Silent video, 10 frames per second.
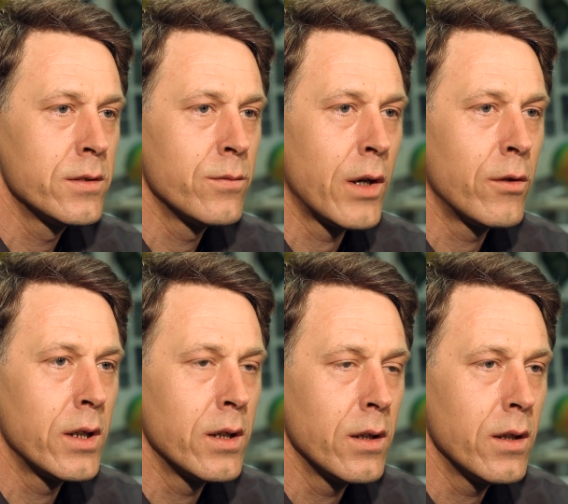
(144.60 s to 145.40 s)
is a
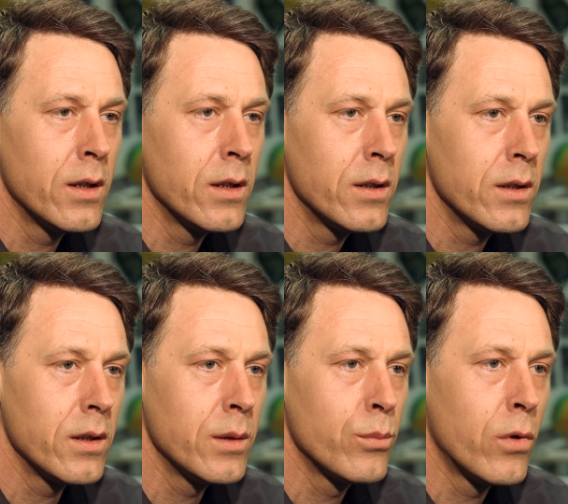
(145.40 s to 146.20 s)
very uh,
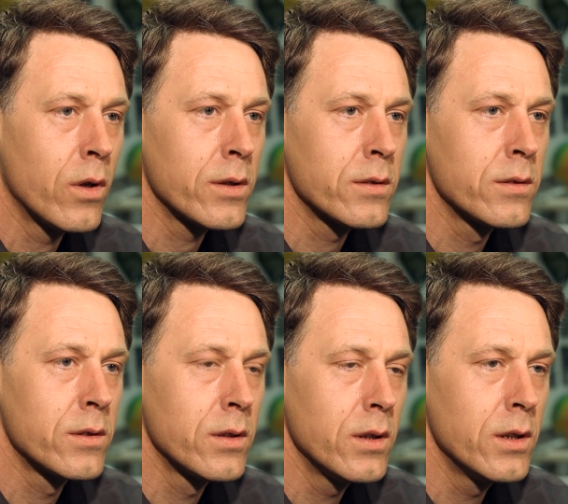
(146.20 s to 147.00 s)

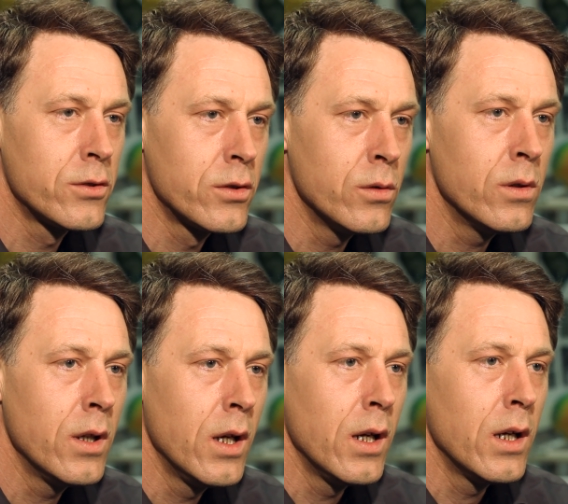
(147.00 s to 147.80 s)
important issue
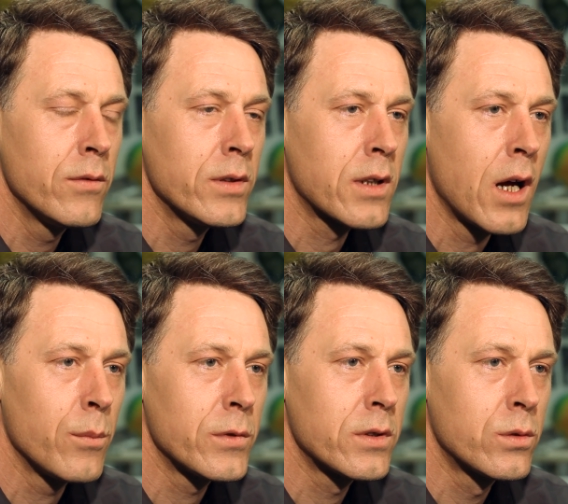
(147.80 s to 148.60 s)
if it
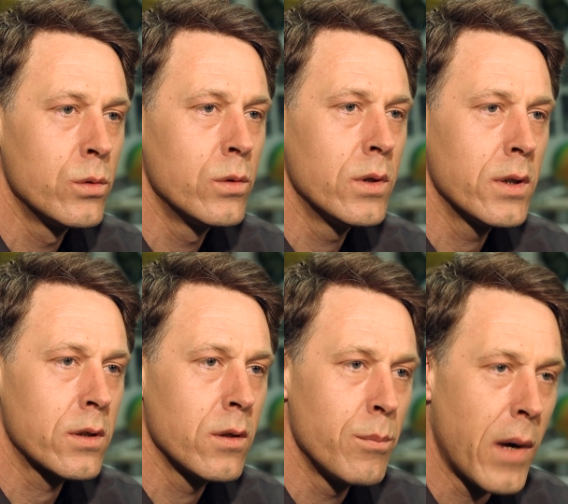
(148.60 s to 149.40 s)
comes to
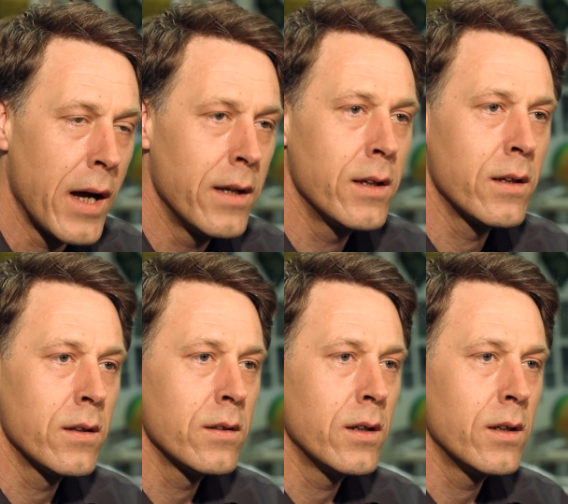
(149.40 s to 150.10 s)
combining